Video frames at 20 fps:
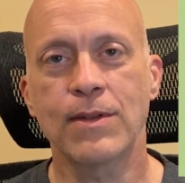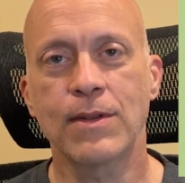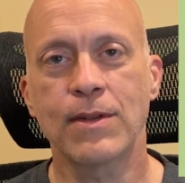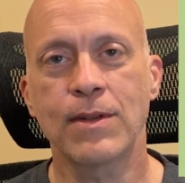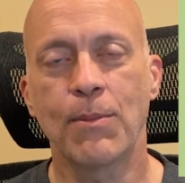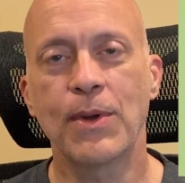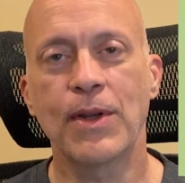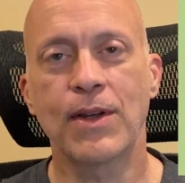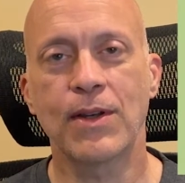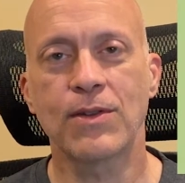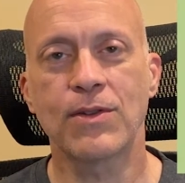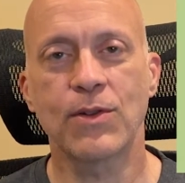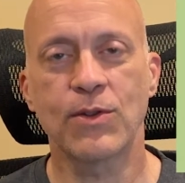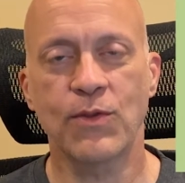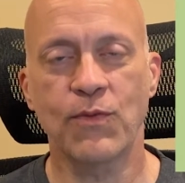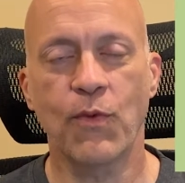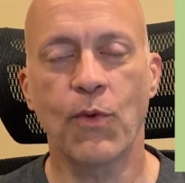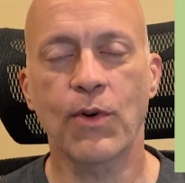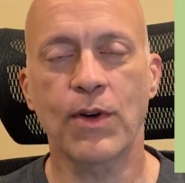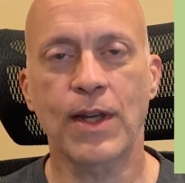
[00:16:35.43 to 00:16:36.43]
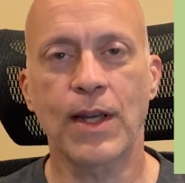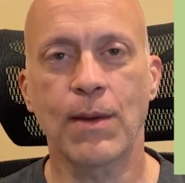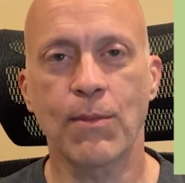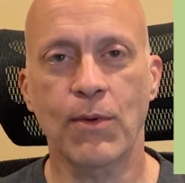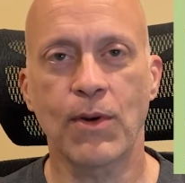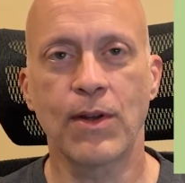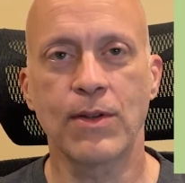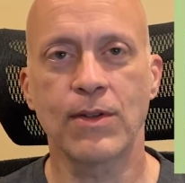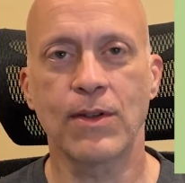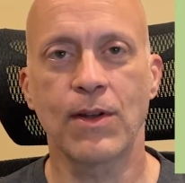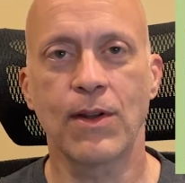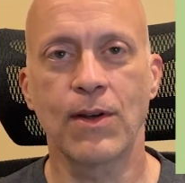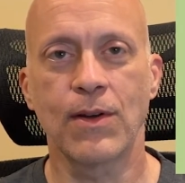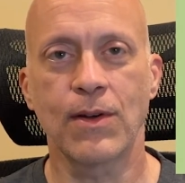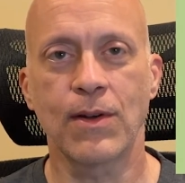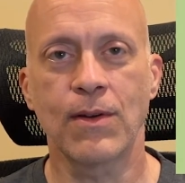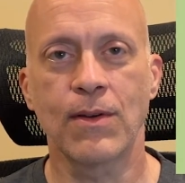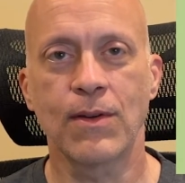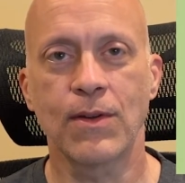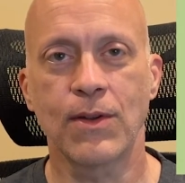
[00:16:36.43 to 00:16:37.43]
because there's 4 campgrounds along
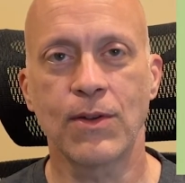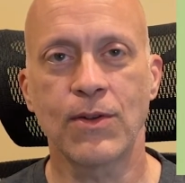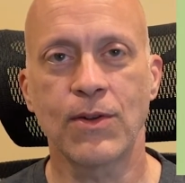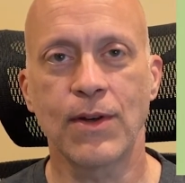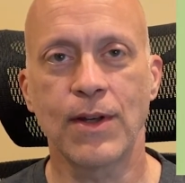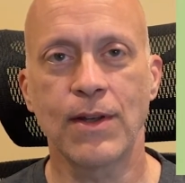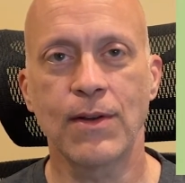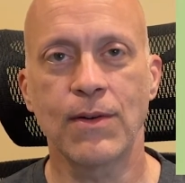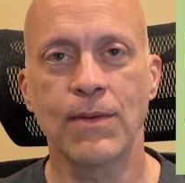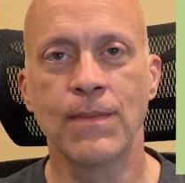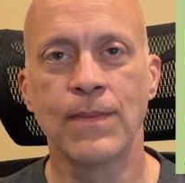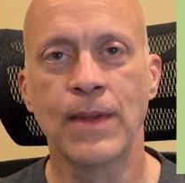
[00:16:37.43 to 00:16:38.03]
the trail,